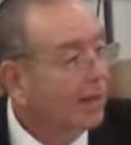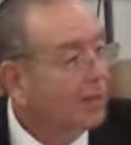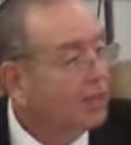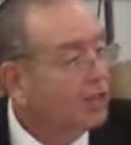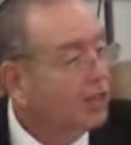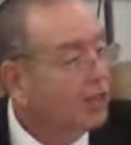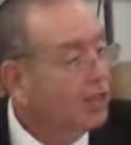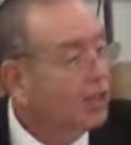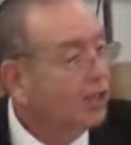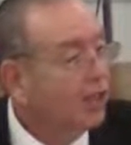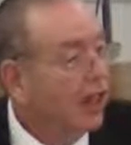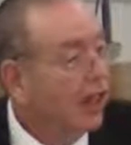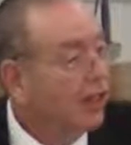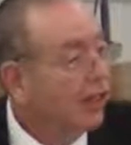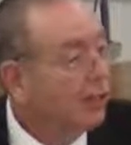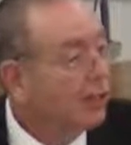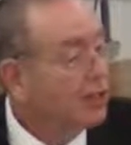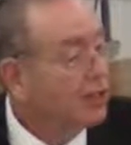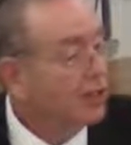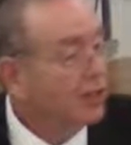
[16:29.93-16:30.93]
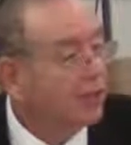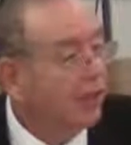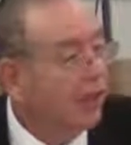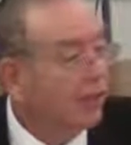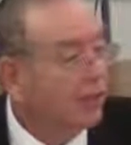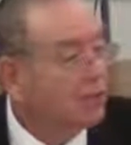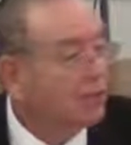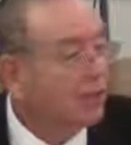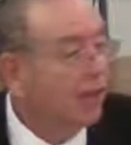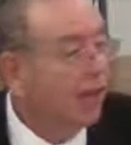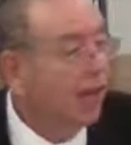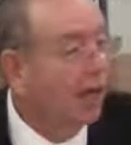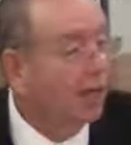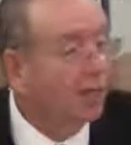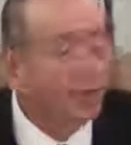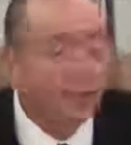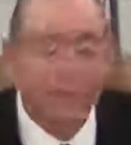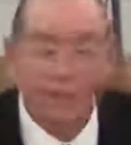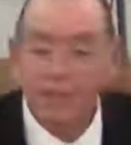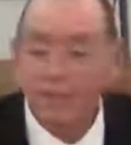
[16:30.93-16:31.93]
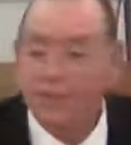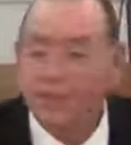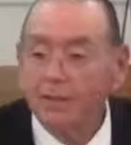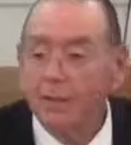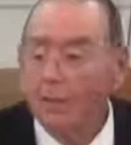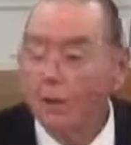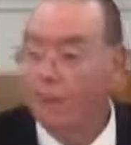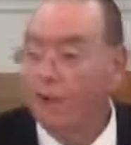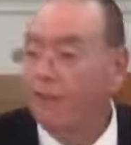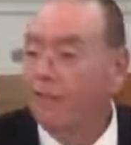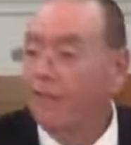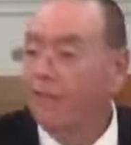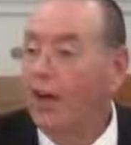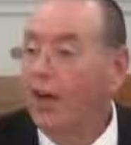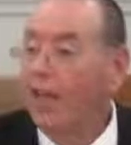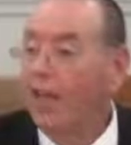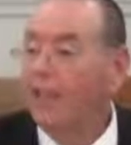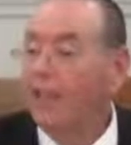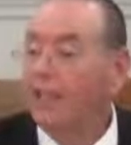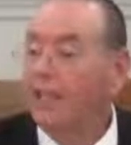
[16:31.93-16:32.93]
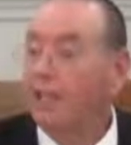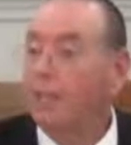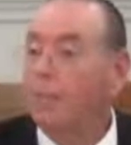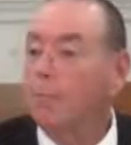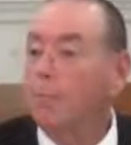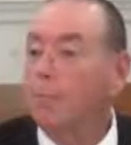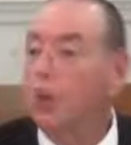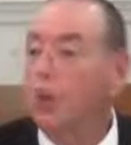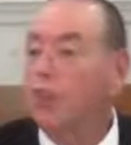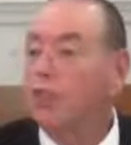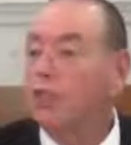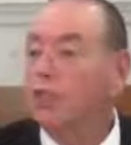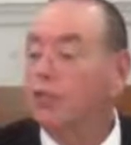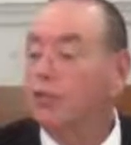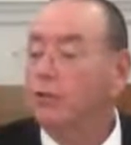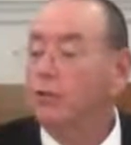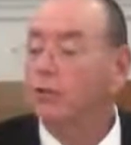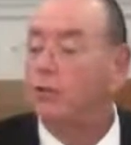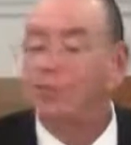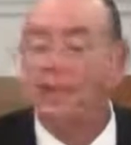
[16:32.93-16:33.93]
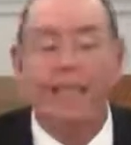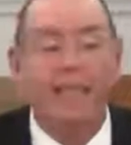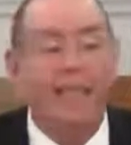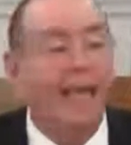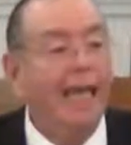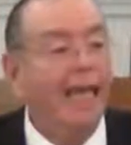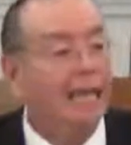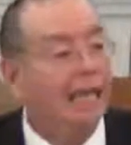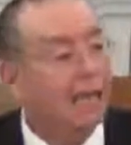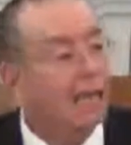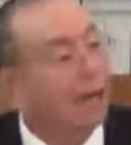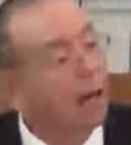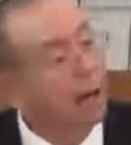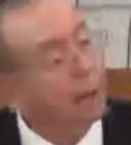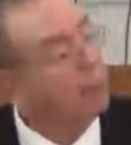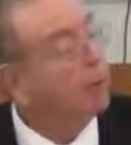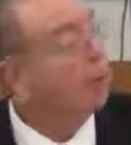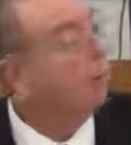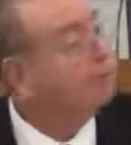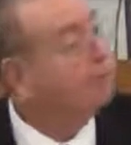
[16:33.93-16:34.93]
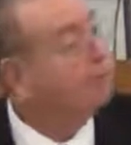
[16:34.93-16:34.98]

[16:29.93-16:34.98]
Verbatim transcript: She's Irish, I'm Scottish, we're a fine, boisterous Gaelic couple.